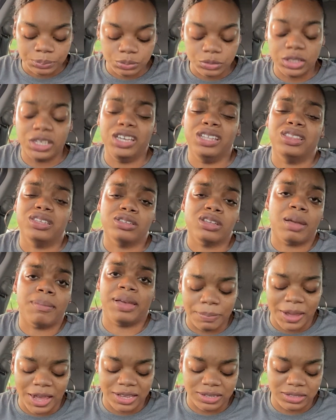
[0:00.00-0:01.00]
Keith is on
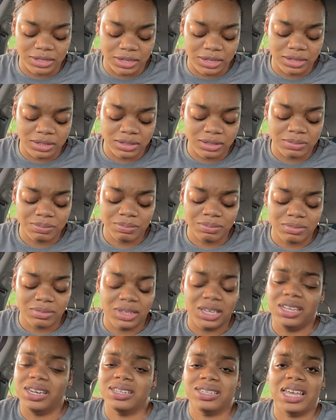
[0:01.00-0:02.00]
my passes.
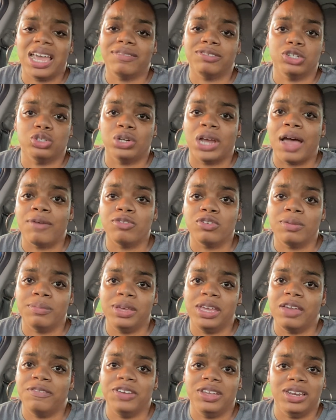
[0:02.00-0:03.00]
He doesn't have to travel with
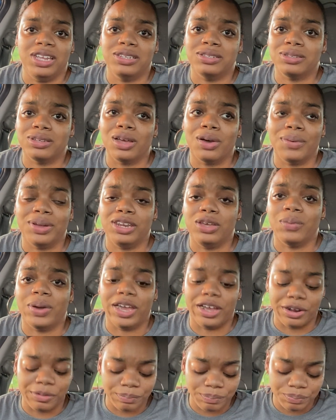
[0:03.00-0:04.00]
me. If he needs to go
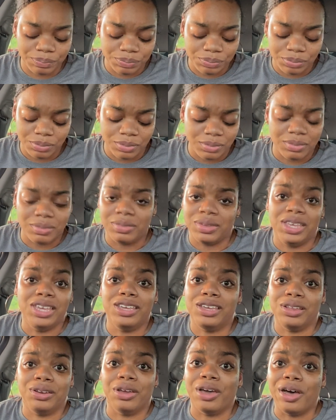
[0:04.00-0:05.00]
anywhere, he
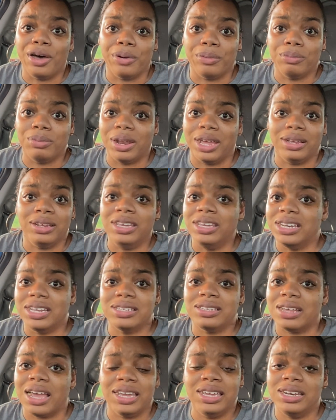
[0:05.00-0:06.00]
can go. Like, he
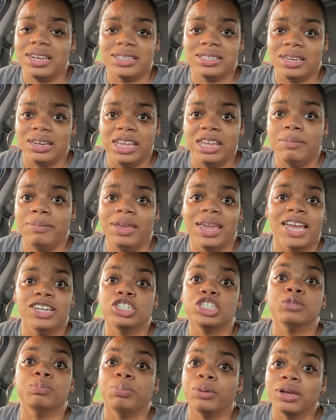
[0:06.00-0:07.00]
doesn't need me. I
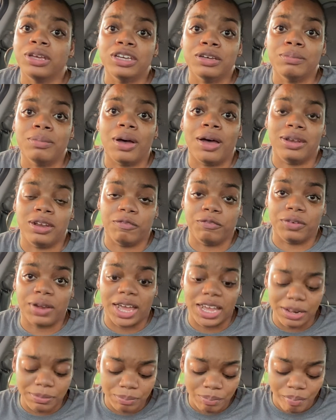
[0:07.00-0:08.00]
just book him on the
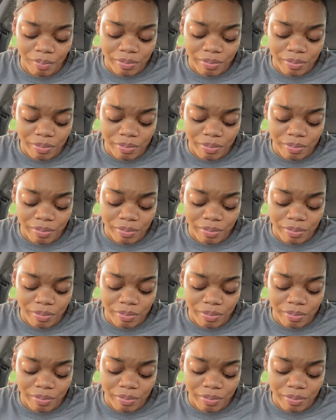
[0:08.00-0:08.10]
flight.